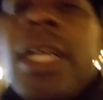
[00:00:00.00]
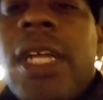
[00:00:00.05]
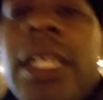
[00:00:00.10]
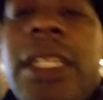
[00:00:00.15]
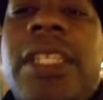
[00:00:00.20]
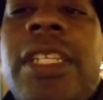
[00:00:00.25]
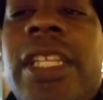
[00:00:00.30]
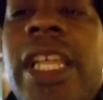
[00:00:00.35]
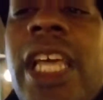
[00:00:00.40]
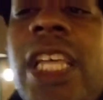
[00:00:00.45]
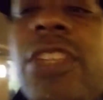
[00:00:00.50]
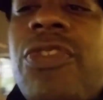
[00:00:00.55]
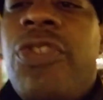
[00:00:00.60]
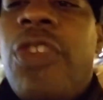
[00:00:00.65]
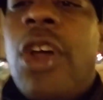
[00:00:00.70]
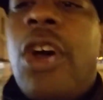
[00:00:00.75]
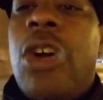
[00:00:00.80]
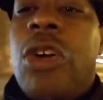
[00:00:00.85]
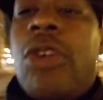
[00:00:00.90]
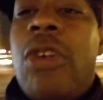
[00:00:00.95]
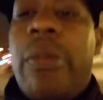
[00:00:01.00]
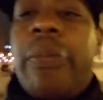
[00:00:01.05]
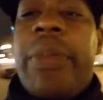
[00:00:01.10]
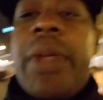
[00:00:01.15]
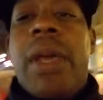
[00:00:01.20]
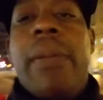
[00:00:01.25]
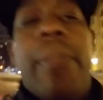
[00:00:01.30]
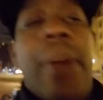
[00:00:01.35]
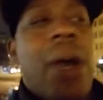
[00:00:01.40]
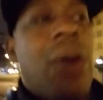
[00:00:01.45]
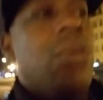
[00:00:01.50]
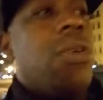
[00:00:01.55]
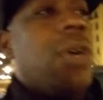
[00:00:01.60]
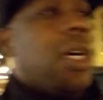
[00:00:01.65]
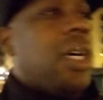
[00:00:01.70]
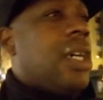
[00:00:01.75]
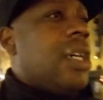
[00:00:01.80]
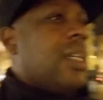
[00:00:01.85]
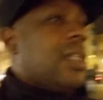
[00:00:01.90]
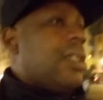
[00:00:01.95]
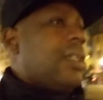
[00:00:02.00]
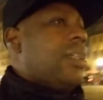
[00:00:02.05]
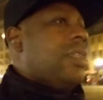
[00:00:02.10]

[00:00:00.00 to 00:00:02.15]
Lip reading: today's vlog going to be about